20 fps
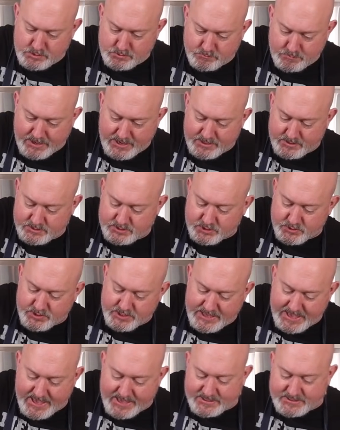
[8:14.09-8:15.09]
right? So
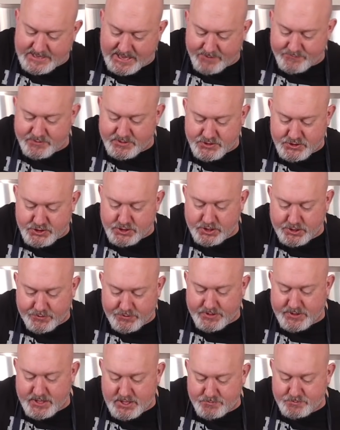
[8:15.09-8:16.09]
the eggs have the sugar
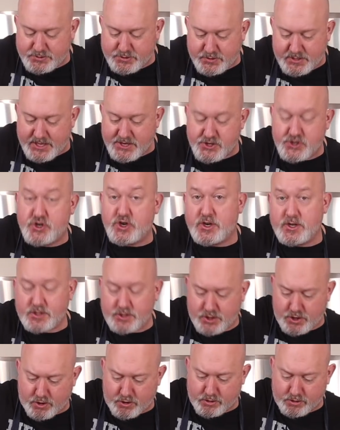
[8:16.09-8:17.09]
in them, so they shouldn't
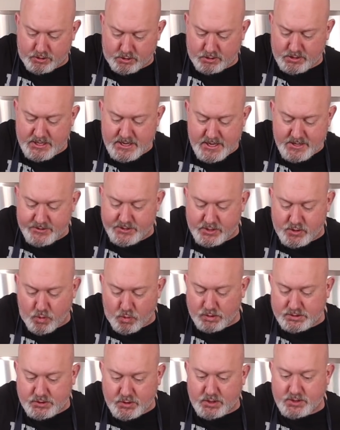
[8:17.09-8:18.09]
curdle. The
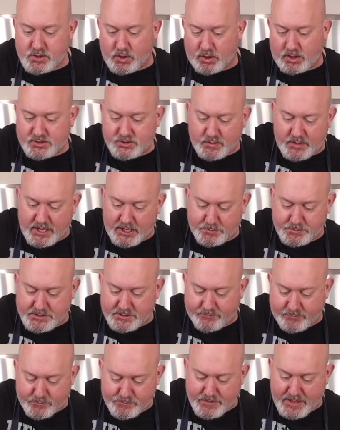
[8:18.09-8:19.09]
cornstarch also helps
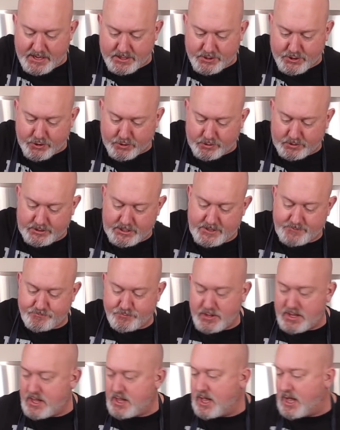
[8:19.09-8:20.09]
it from not curdling.
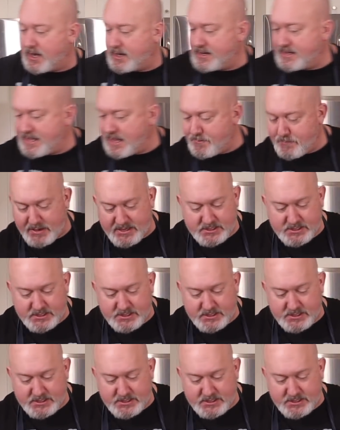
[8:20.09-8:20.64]
I'm gonna get my